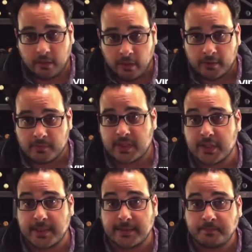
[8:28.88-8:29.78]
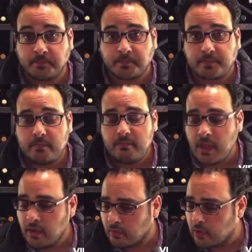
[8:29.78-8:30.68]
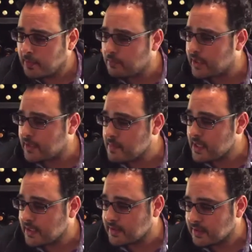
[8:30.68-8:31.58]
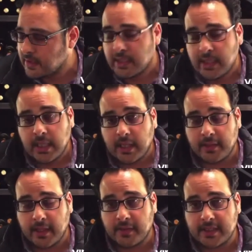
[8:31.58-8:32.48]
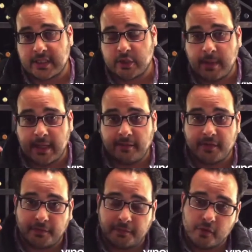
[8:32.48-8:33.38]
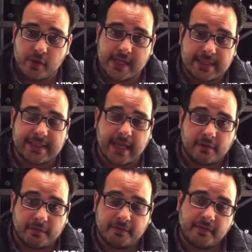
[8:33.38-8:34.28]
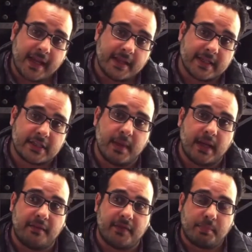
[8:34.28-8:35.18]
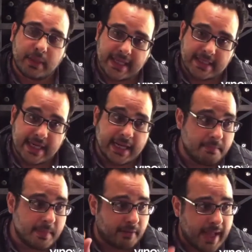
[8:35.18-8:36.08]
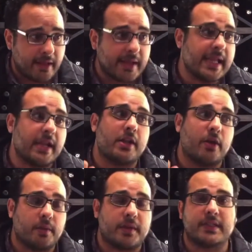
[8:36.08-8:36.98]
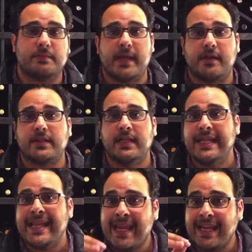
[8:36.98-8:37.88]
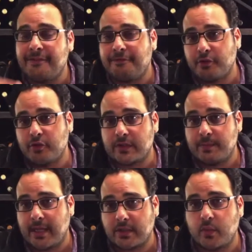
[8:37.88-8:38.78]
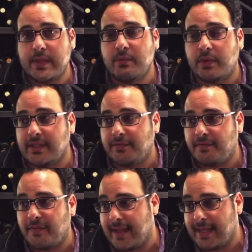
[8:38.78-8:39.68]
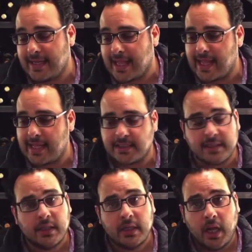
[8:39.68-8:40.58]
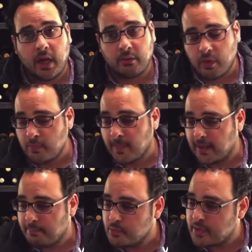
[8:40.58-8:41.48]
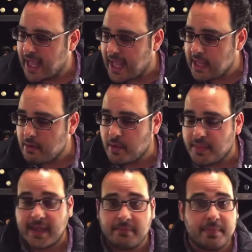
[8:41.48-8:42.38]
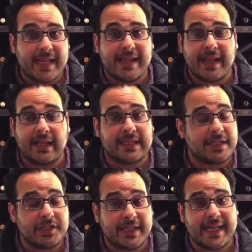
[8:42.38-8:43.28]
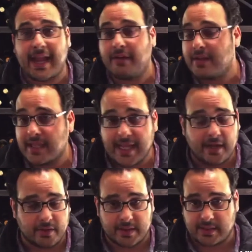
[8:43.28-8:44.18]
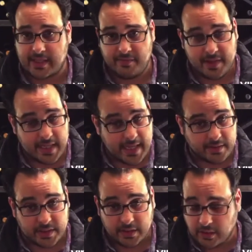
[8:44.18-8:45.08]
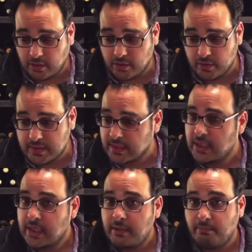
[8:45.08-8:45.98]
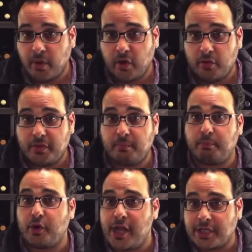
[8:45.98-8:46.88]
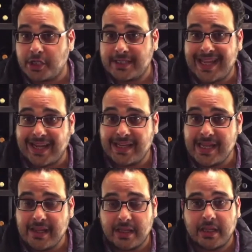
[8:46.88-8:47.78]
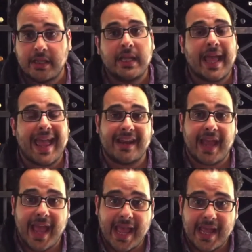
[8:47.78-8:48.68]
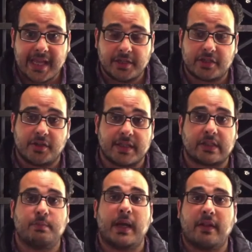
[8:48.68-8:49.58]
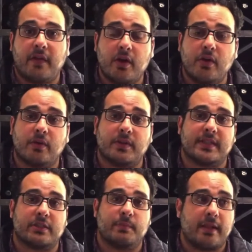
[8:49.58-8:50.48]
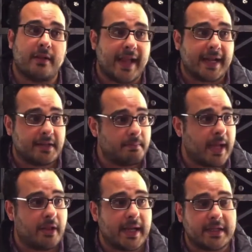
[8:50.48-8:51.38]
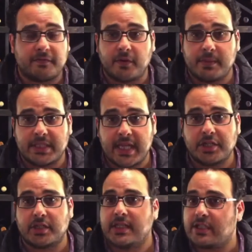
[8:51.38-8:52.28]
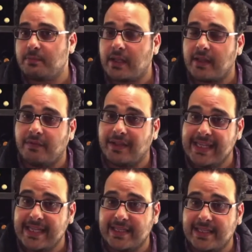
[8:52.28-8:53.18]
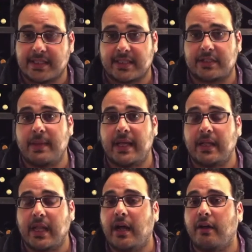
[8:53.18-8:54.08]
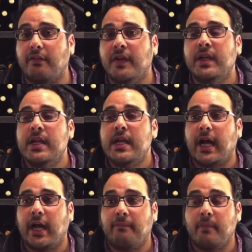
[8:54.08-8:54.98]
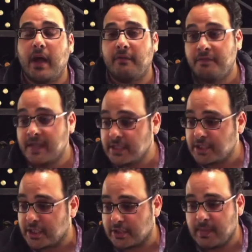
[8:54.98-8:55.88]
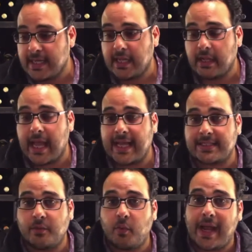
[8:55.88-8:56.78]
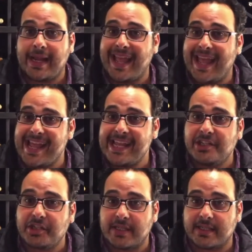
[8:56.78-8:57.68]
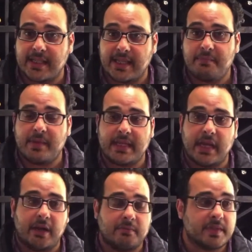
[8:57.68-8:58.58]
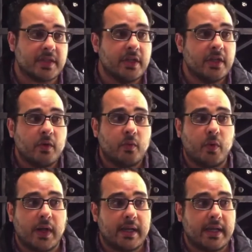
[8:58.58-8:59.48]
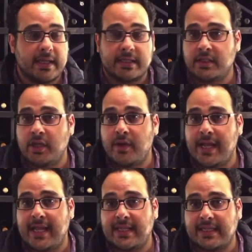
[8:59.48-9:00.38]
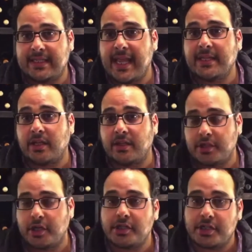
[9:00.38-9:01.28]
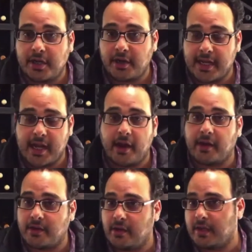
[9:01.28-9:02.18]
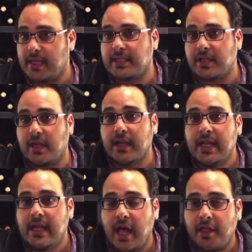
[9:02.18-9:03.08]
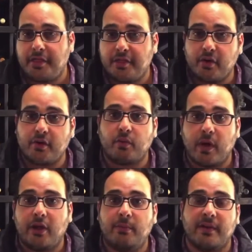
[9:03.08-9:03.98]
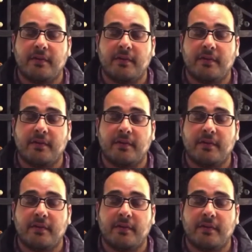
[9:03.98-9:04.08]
excuse me, aroma really means the, the smell of the fruit itself and the smell of the place. Any minerality, any earthy smells, any fruit smells, we will define as aroma. Bouquet would then be essentially everything else. Everything else includes both production technique and age. So the smell of oak, the smell of lacto- malolactic fermentation, the smell of lees, the smell of uh, a vintage, meaning as a wine ages, it becomes what is known as it takes on tertiary character. It takes on a third realm of